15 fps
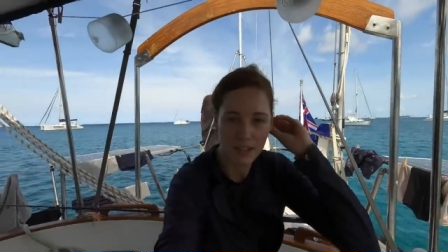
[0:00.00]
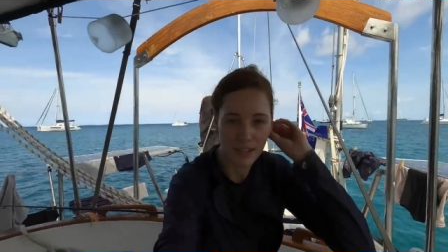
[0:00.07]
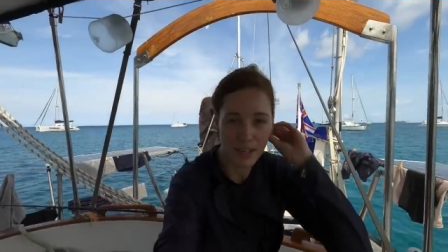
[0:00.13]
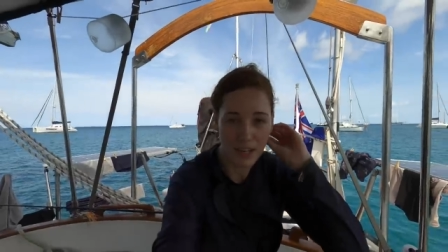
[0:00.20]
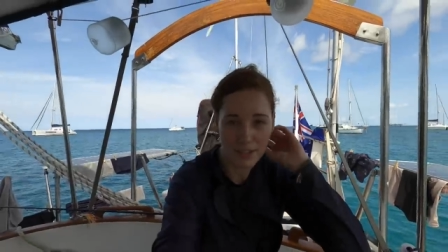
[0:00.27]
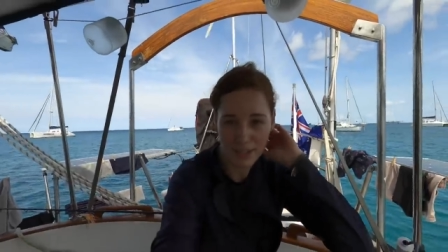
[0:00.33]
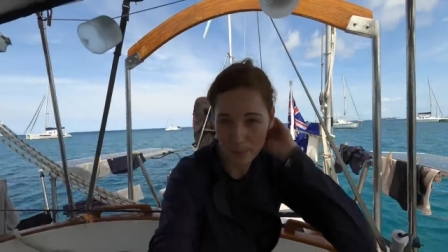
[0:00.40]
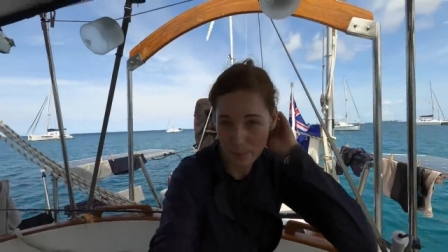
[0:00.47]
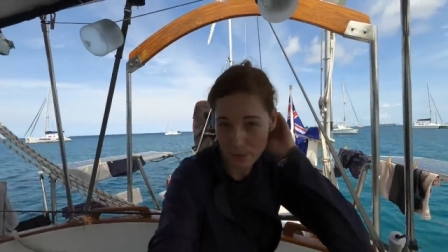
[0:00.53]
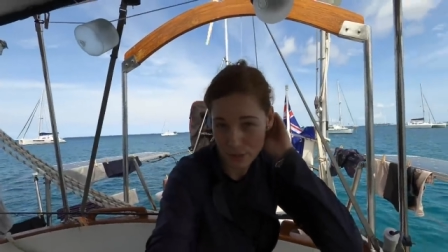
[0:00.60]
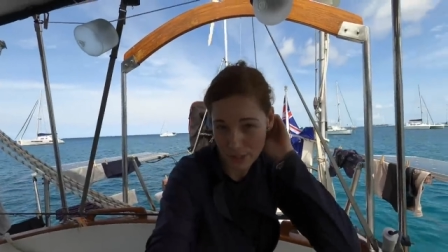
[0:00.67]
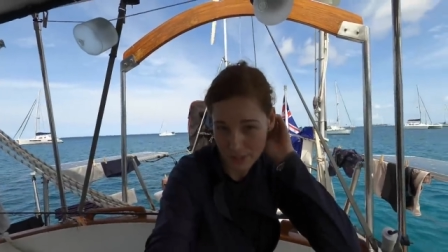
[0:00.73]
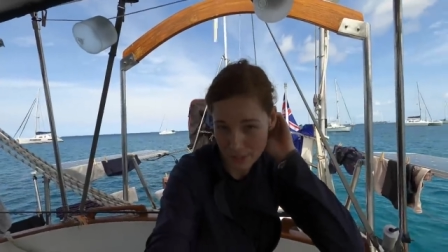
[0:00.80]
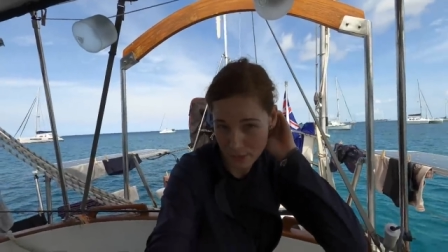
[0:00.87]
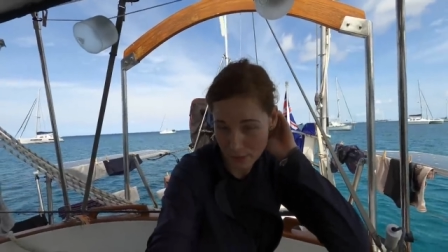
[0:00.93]
So the last time we
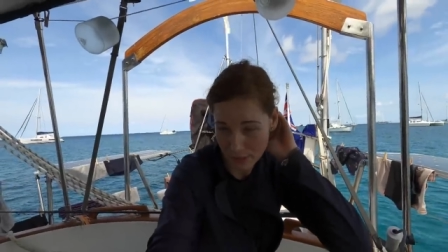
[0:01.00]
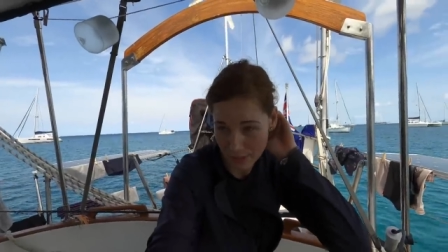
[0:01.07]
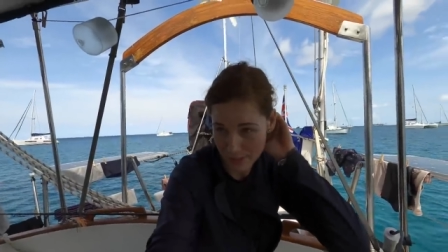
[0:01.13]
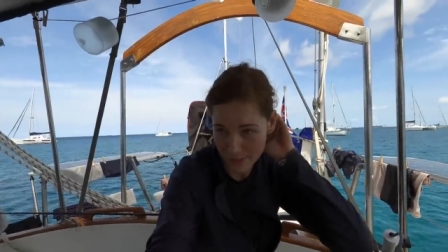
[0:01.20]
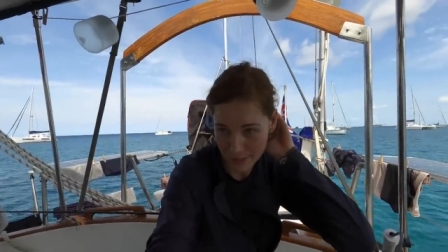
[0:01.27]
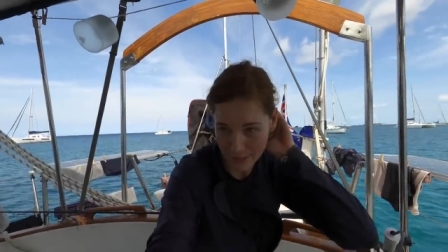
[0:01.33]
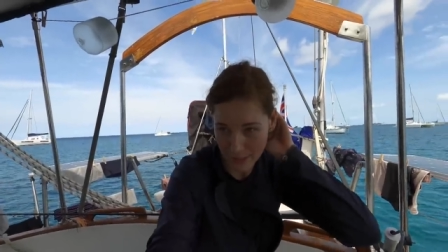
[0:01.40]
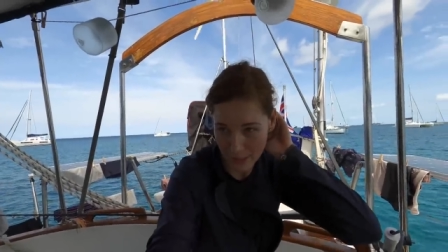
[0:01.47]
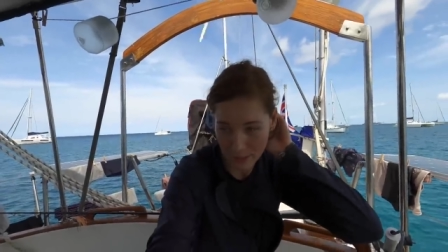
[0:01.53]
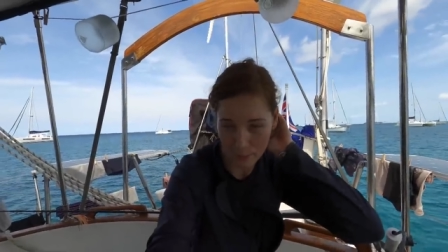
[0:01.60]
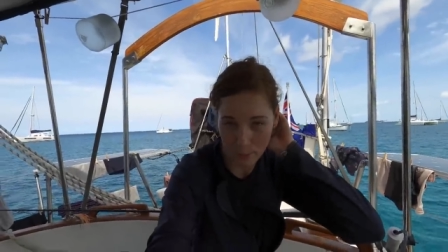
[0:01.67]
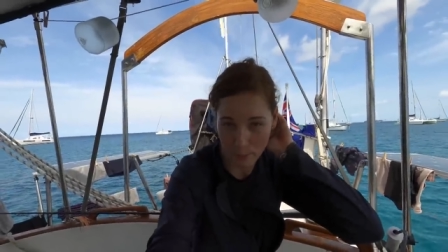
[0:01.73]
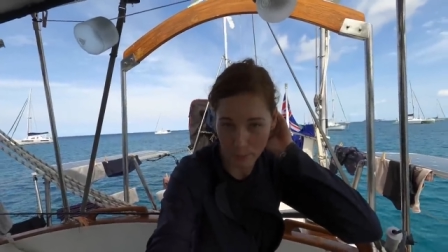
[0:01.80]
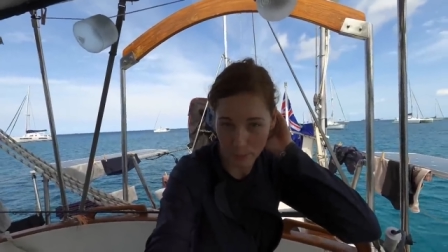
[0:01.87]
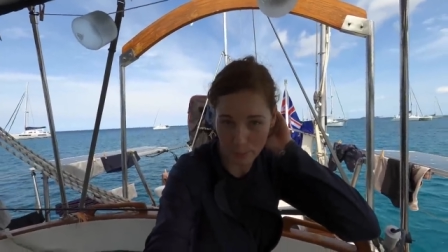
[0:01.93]
tried to do this in
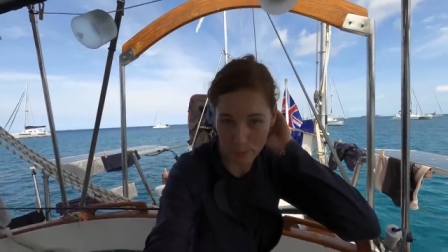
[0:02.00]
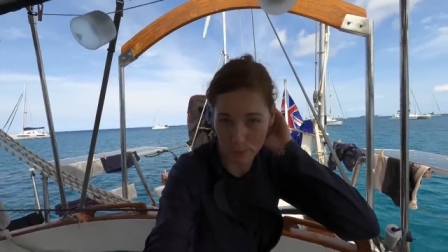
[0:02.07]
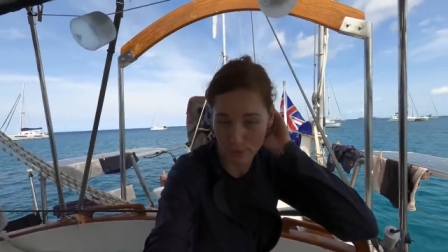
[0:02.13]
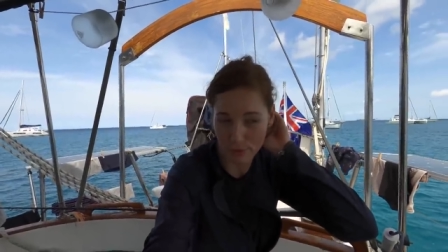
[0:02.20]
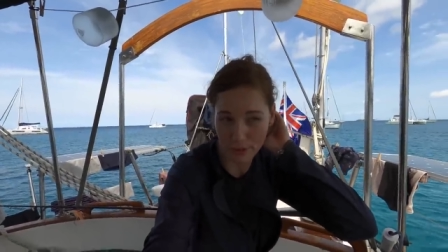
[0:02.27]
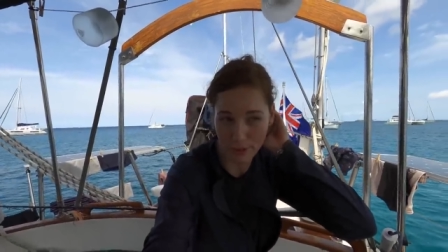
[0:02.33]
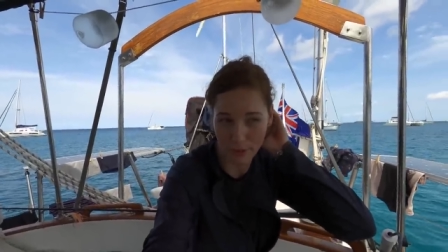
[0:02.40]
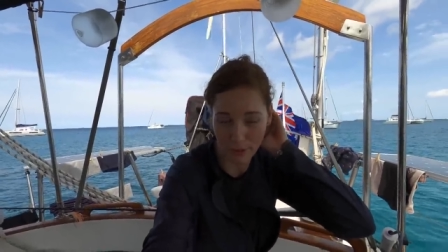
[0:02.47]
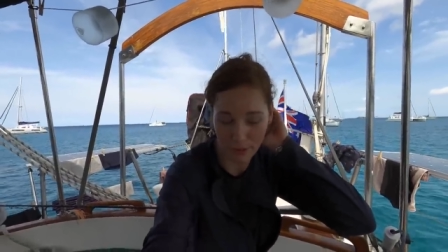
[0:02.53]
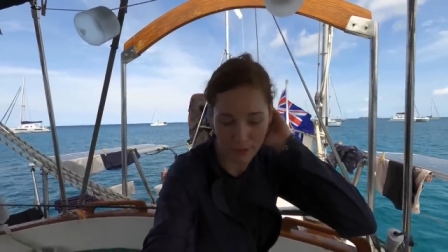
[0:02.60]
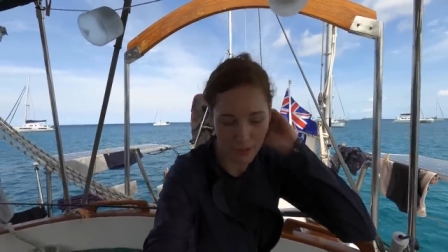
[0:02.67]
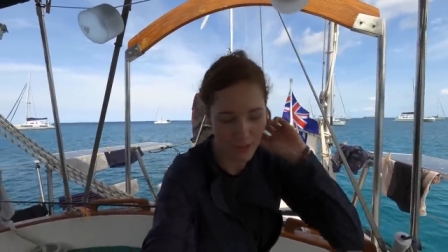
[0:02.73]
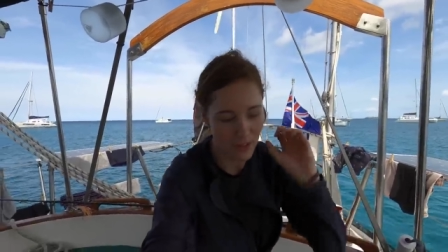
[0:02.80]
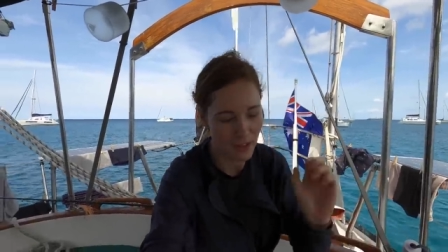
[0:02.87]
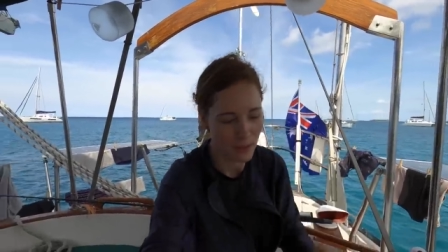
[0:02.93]
uh, when we were in Puerto
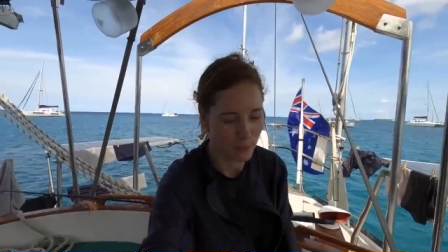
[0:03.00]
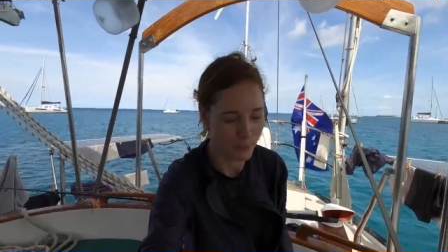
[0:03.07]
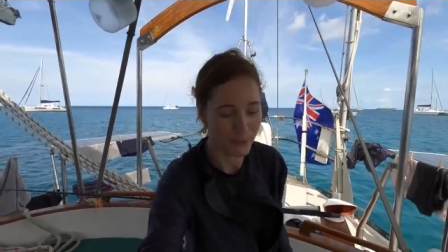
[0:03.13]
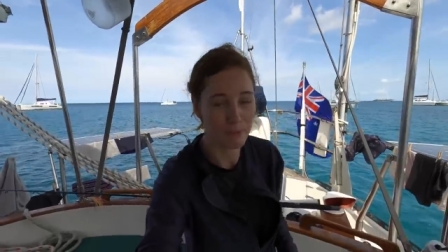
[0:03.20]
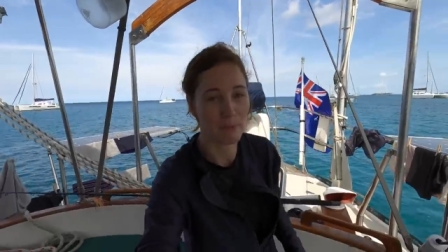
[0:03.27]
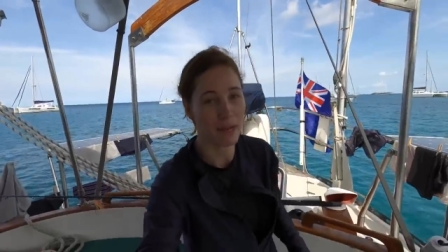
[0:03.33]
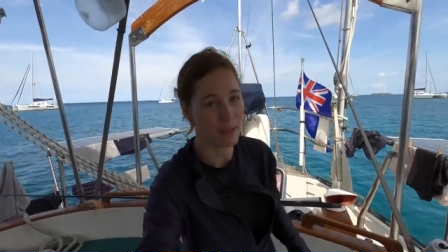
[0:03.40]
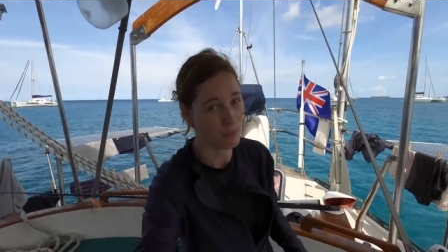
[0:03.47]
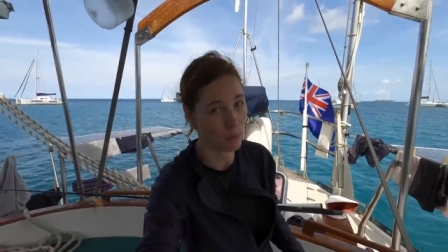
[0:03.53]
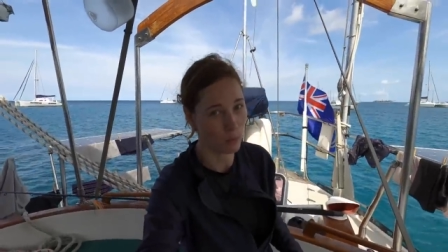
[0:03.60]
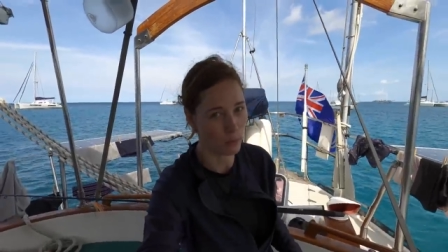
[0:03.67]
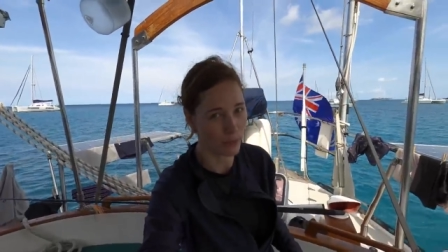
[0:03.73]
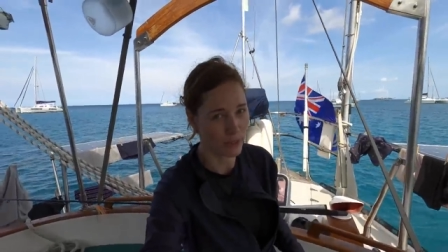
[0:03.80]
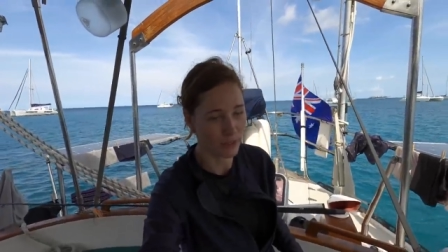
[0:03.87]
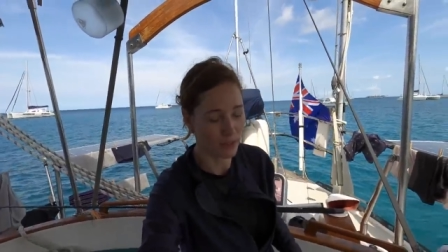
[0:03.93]
Rico, we had many
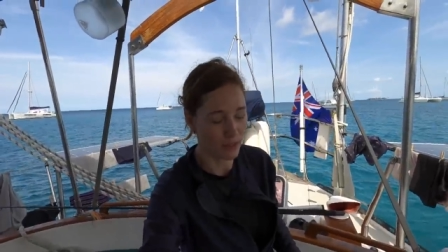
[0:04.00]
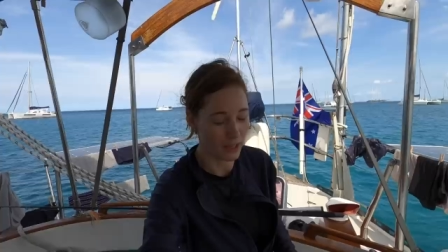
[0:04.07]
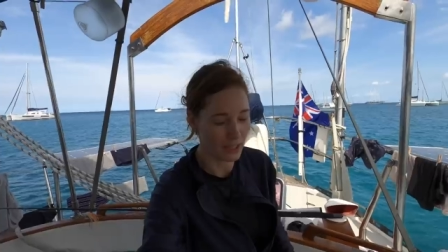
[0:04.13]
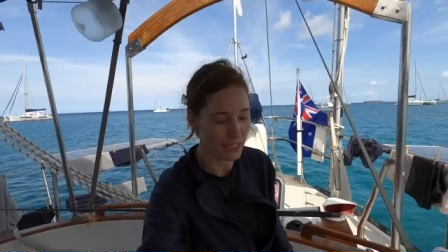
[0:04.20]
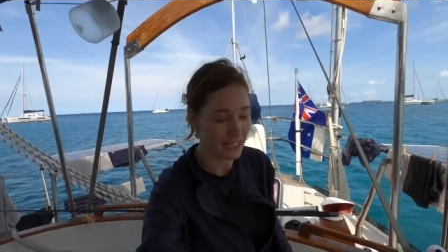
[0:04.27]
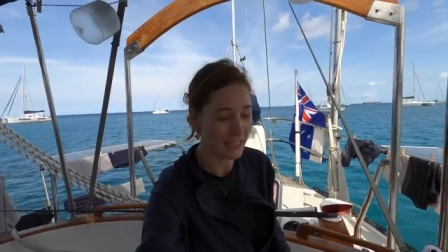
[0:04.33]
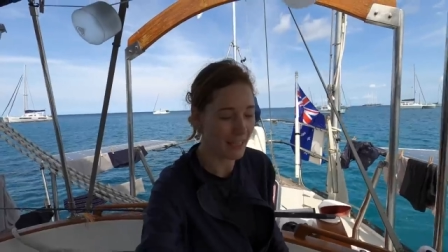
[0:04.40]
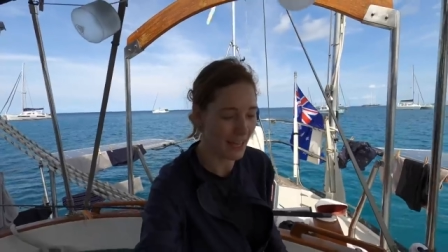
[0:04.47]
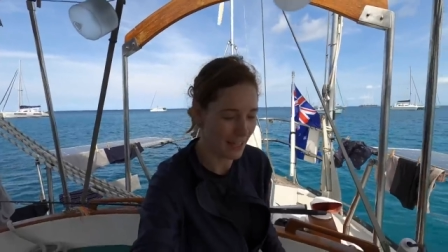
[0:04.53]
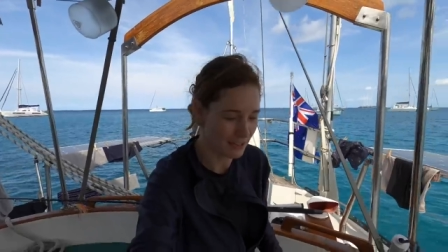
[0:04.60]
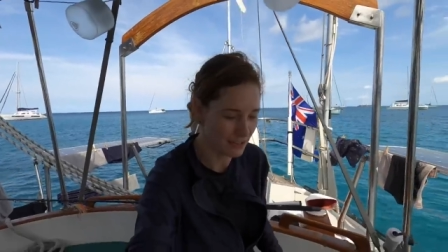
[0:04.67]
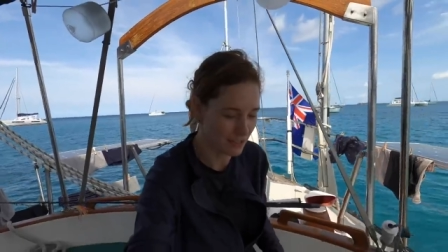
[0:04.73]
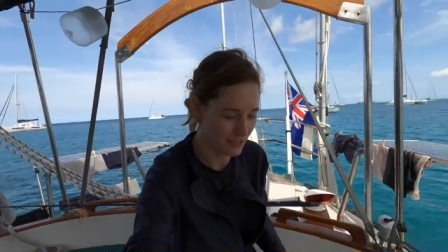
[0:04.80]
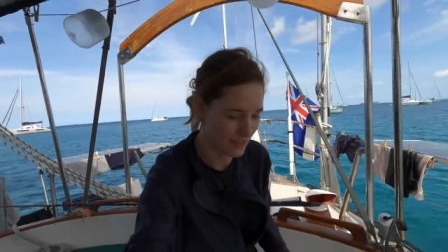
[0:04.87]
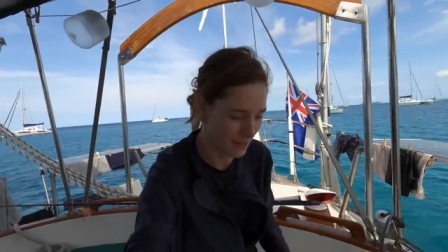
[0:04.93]
more uh, leaky
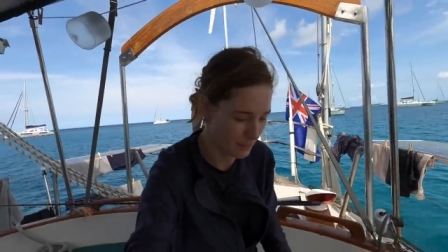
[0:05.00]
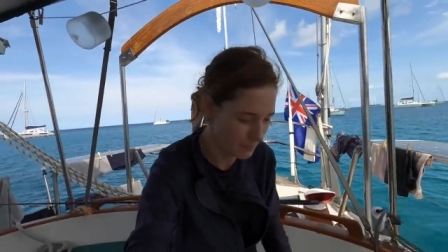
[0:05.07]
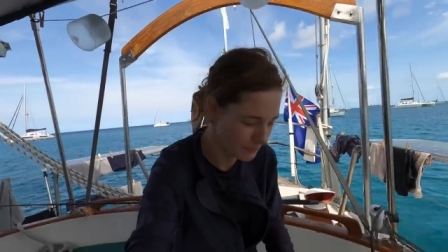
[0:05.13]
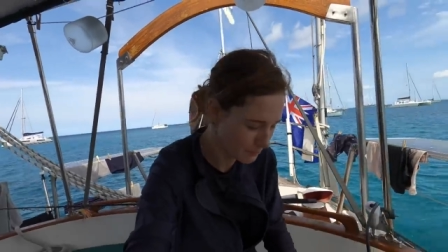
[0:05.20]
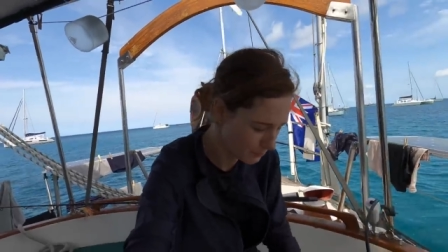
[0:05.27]
hatches then.